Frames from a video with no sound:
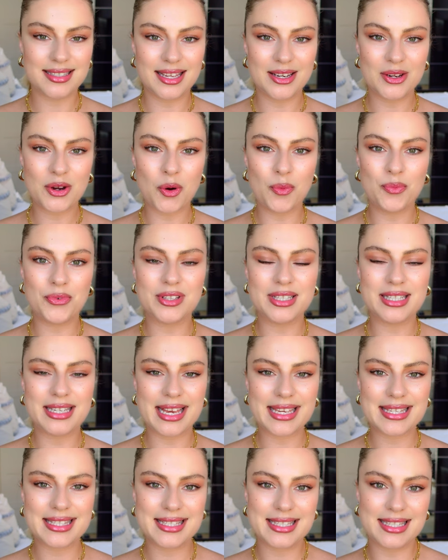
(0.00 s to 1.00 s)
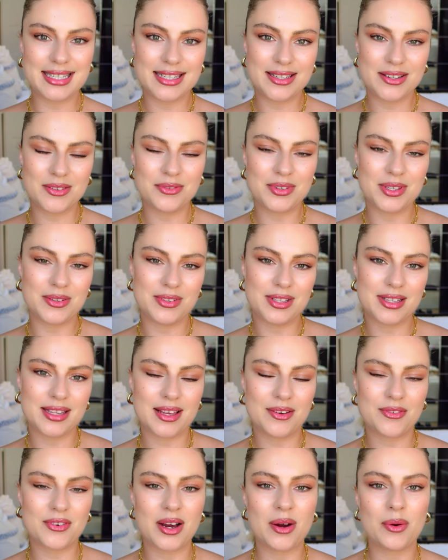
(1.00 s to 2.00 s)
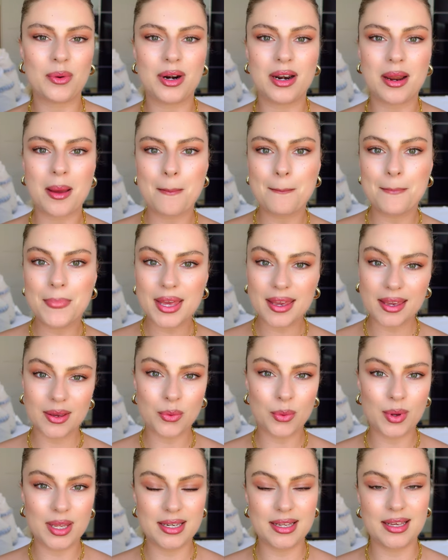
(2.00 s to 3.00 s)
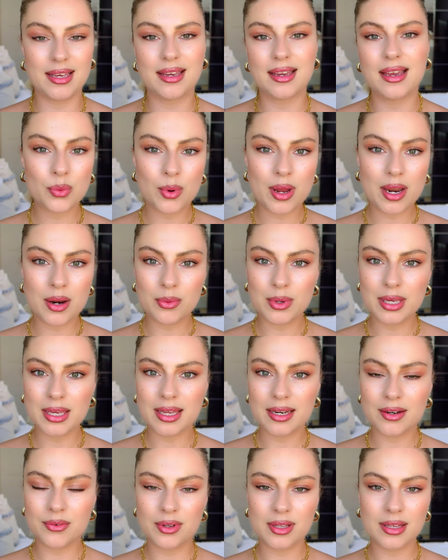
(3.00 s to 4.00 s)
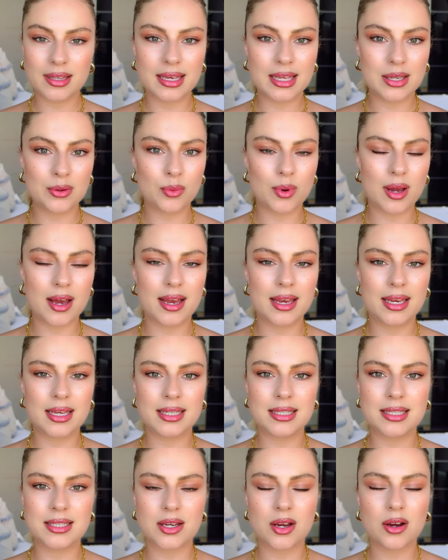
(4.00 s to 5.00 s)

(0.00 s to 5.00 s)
Then hopefully next year we will have our big wedding where we can really invite